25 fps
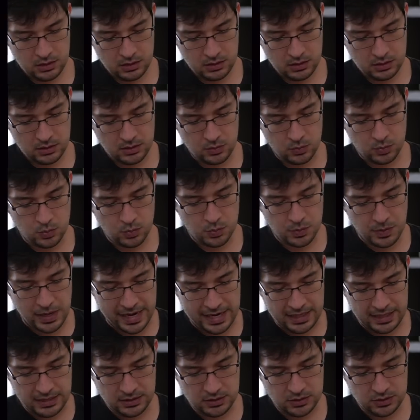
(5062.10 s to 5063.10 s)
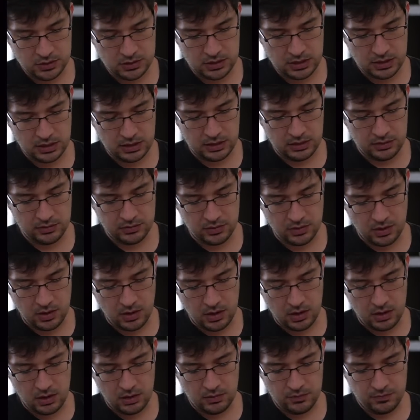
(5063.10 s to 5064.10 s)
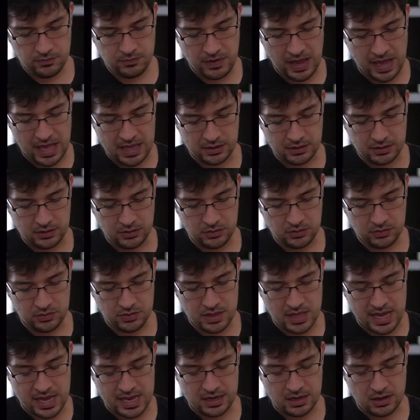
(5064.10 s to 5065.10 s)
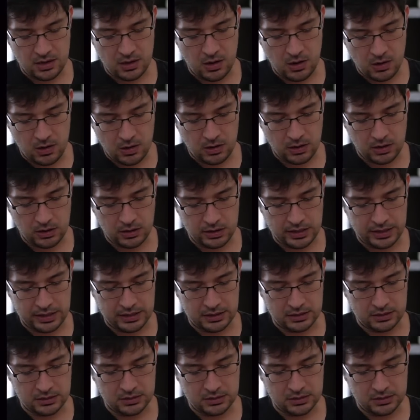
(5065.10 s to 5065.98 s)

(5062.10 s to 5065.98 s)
range is all values that are in